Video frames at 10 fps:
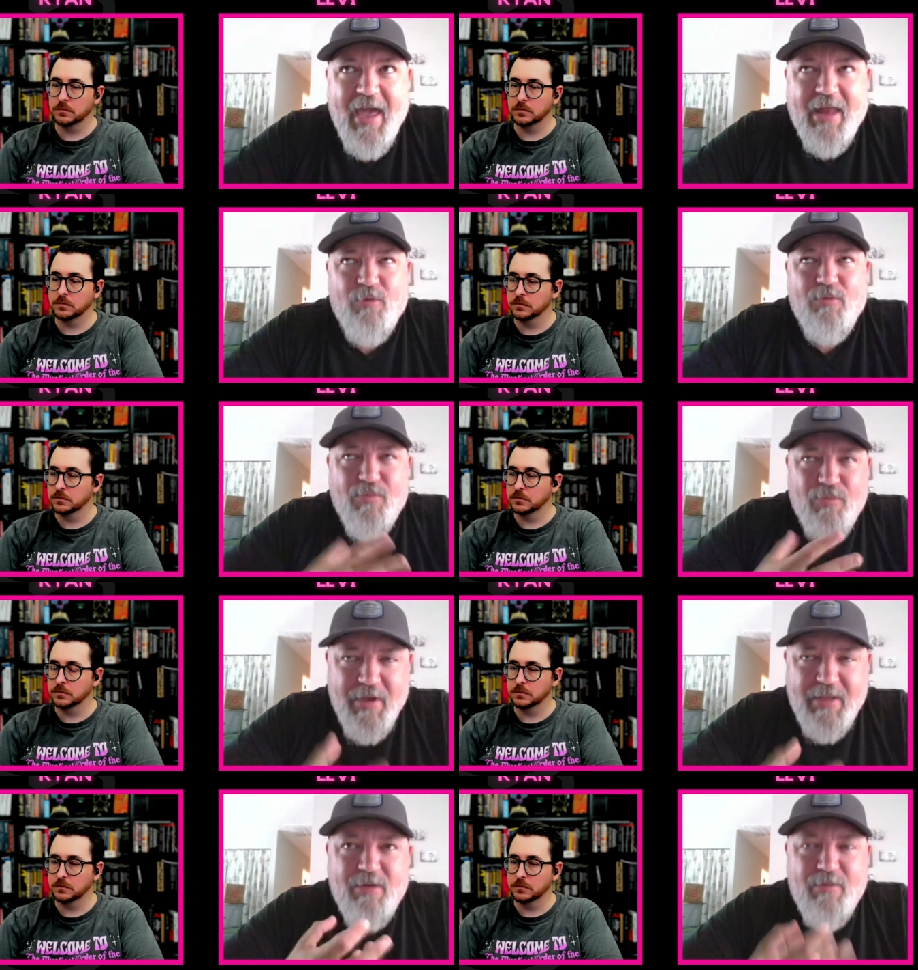Speaker 1: and it
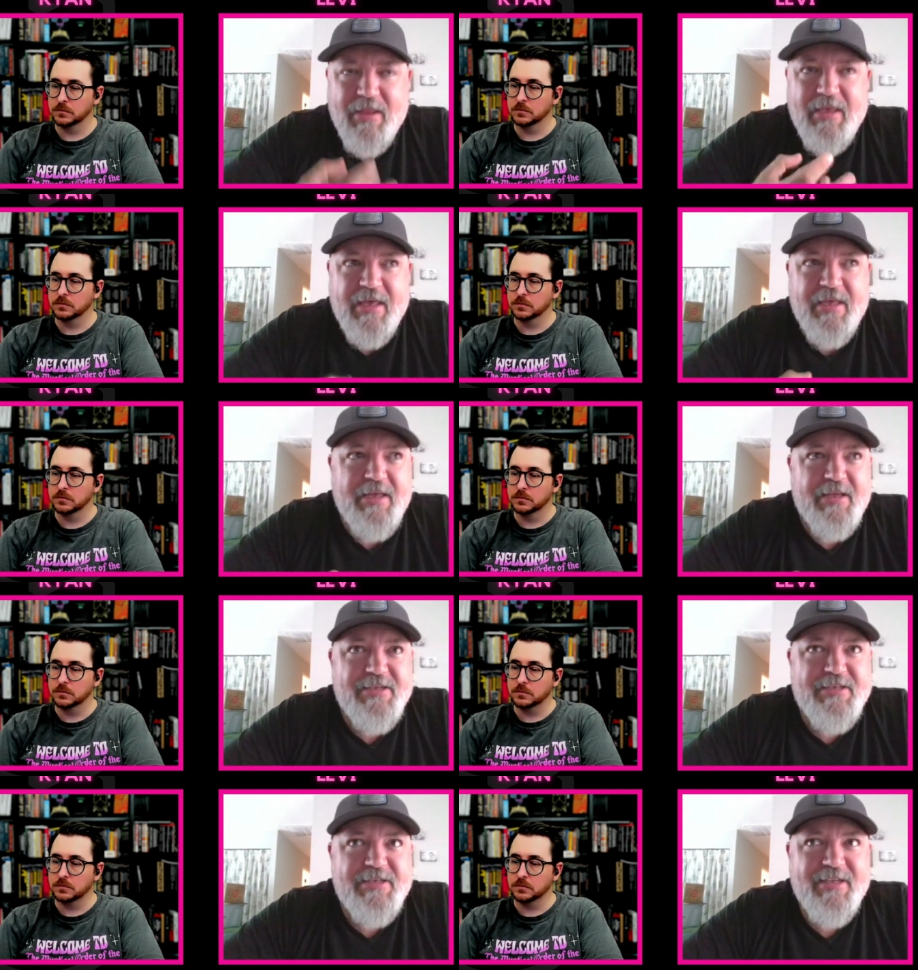really, really
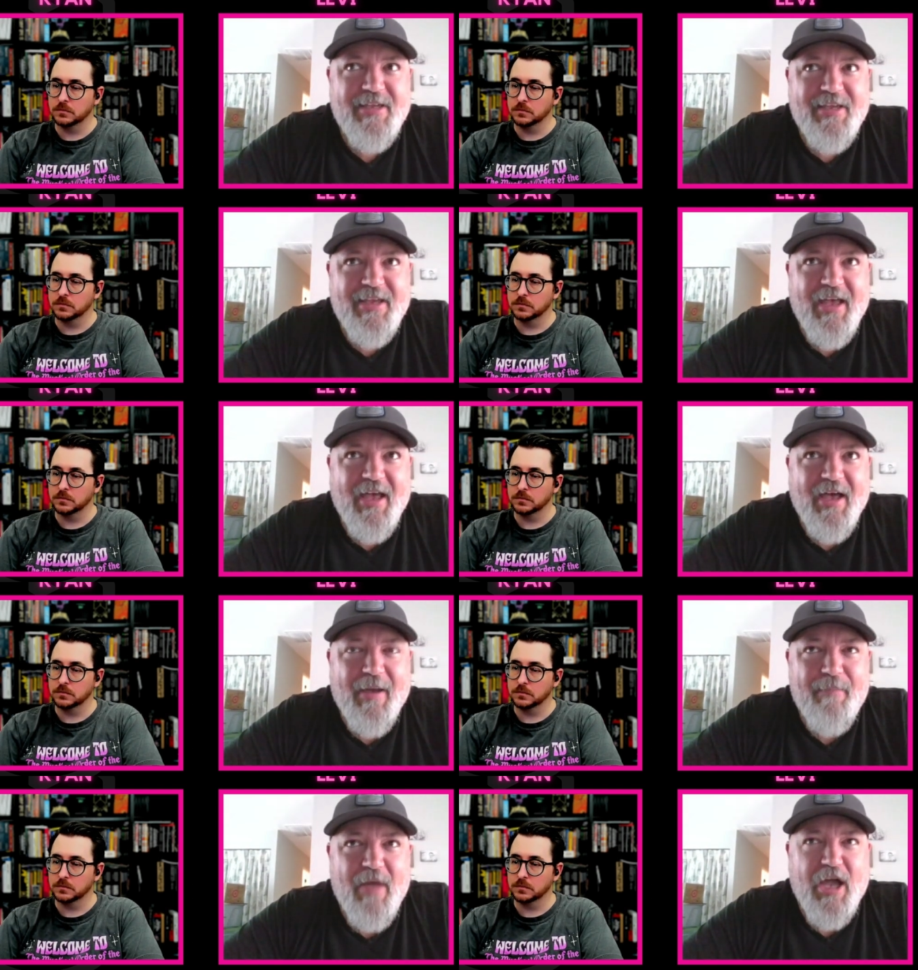is
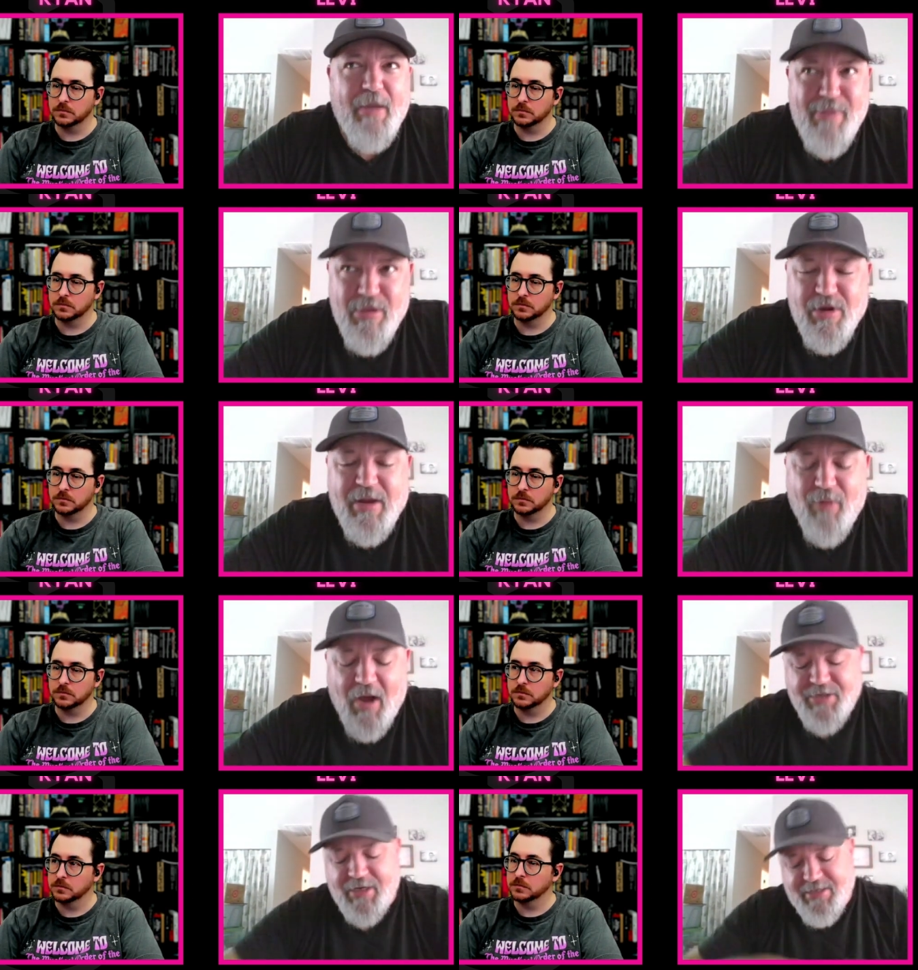um, a community
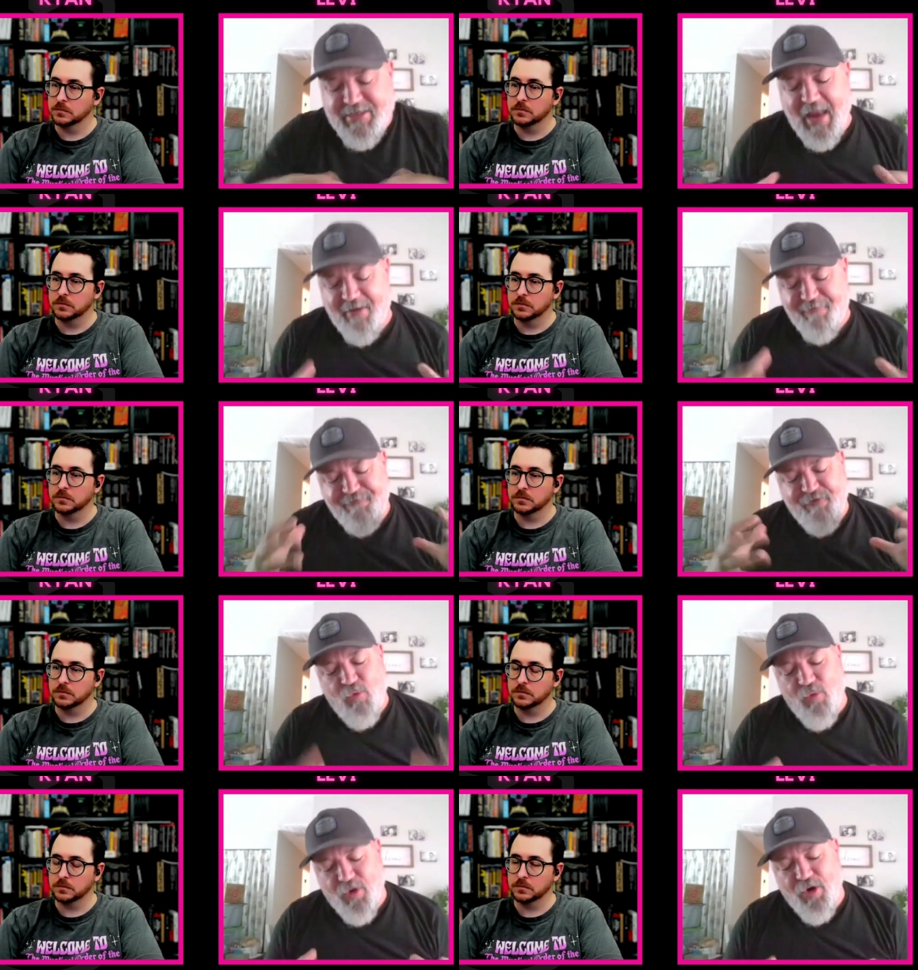project. It's kind of
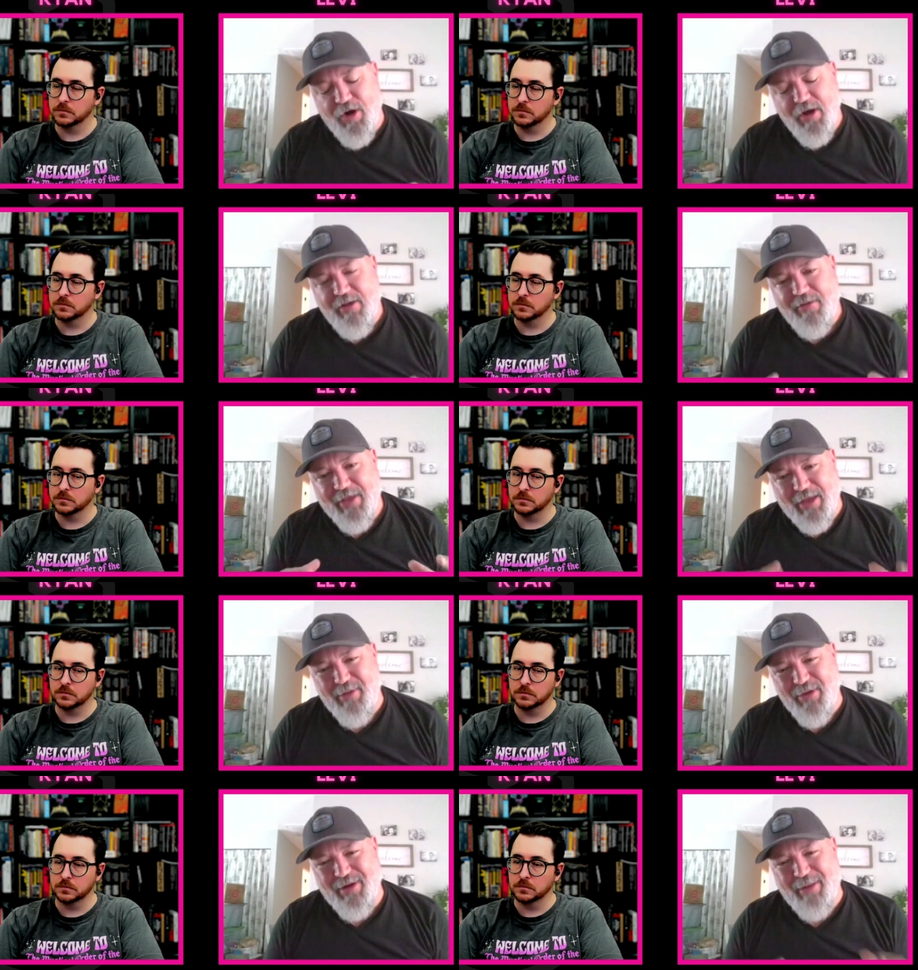for the
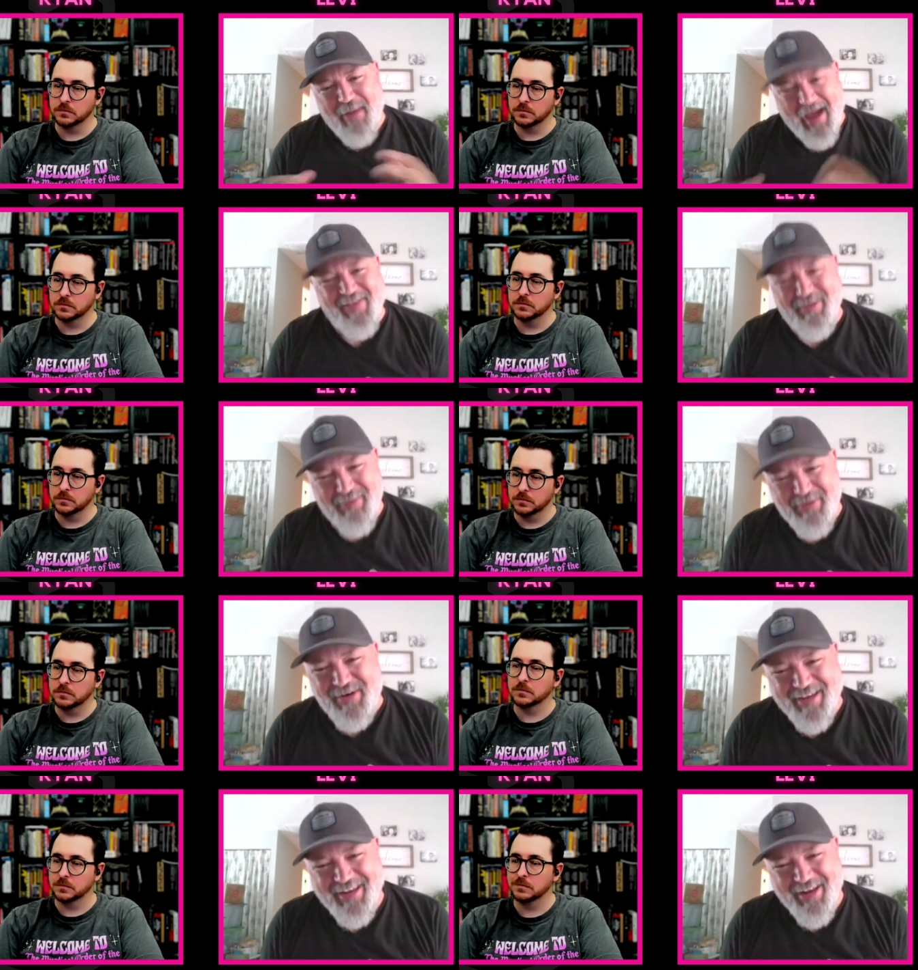community by the
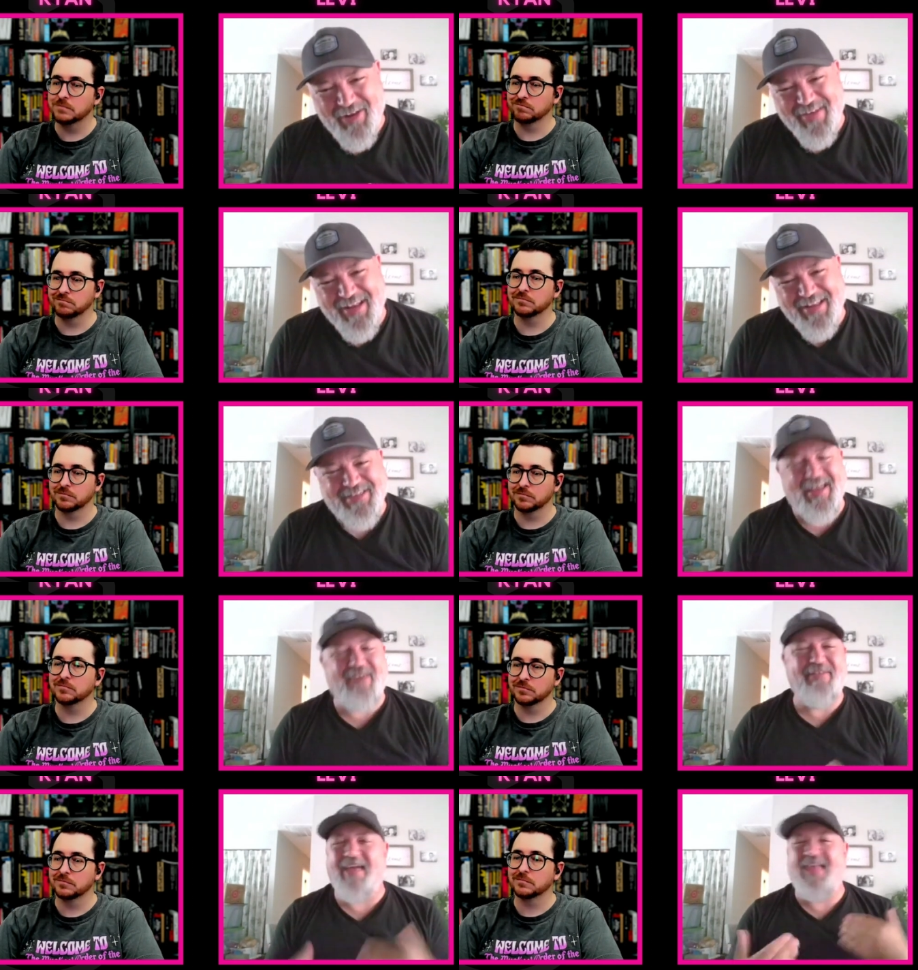community. You know what I mean? So
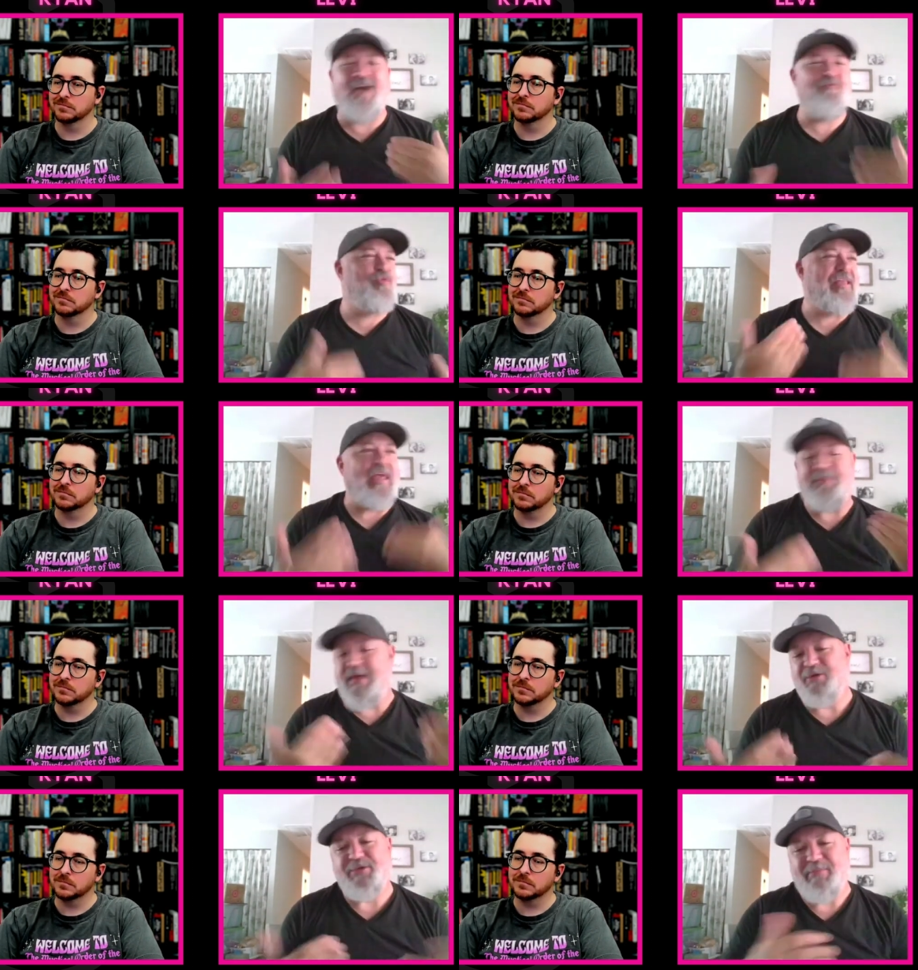that that that really
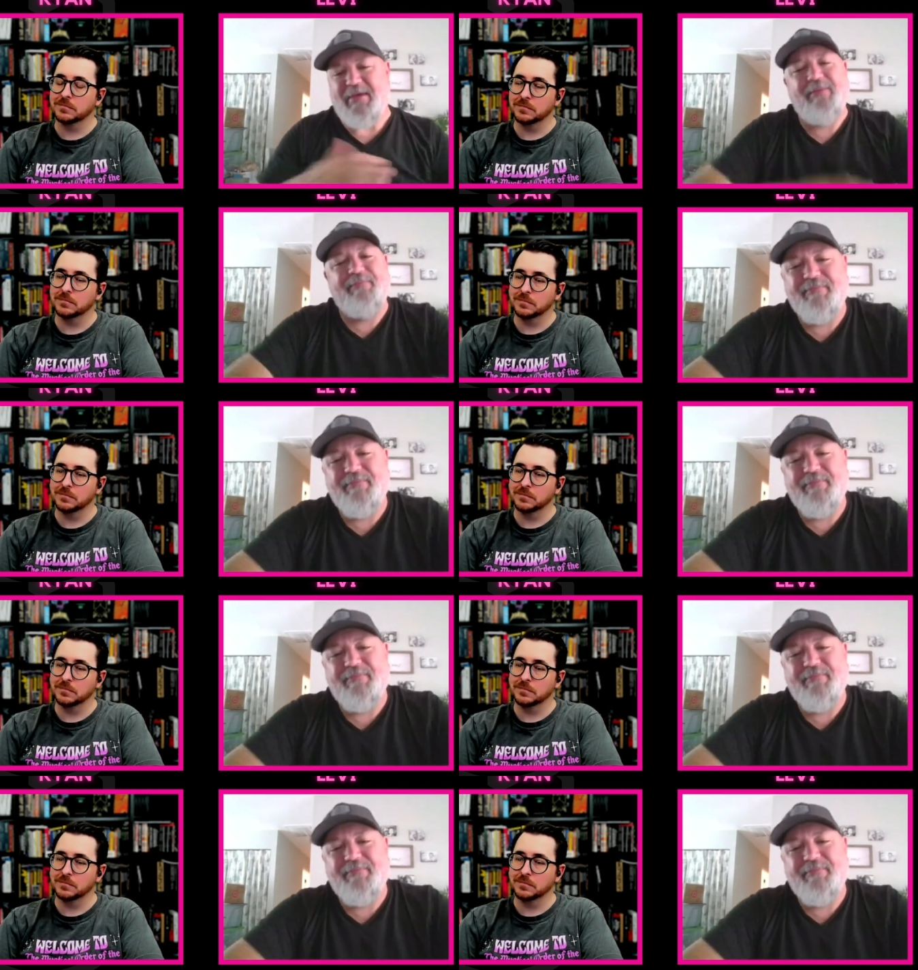appealed to me.